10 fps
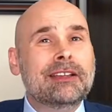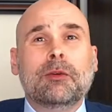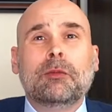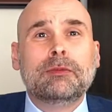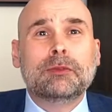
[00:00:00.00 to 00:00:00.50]

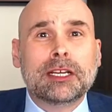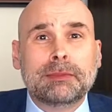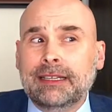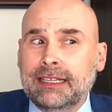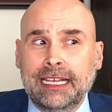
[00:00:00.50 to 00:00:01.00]
We've talked
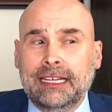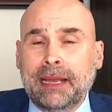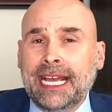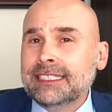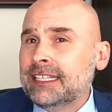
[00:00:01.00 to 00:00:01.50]
about in the
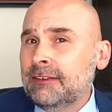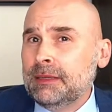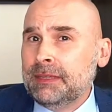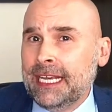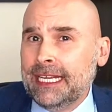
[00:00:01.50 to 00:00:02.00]
past that they've
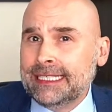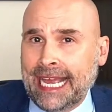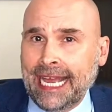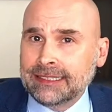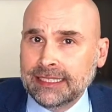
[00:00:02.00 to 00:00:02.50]
been paying
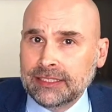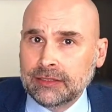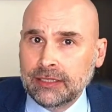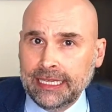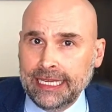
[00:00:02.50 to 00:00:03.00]
taxes
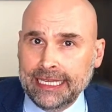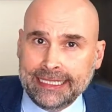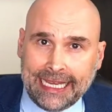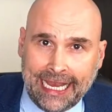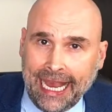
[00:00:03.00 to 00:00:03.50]
in
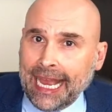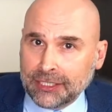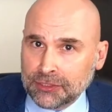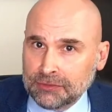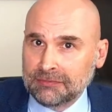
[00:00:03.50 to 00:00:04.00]
cash.